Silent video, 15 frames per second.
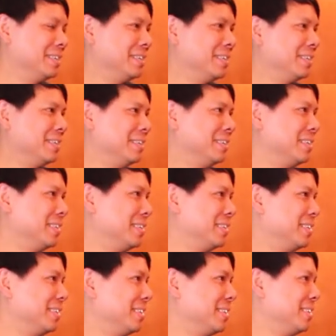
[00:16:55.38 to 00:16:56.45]

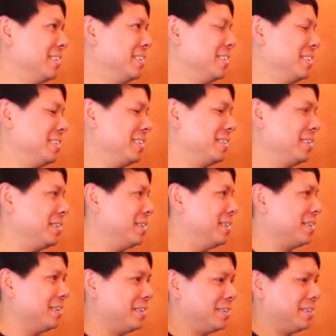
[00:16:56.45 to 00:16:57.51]

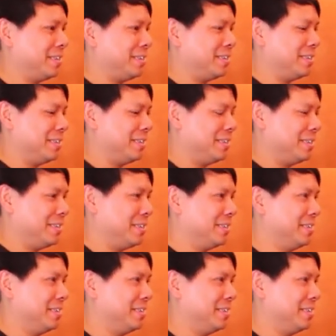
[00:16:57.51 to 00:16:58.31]
[no speech]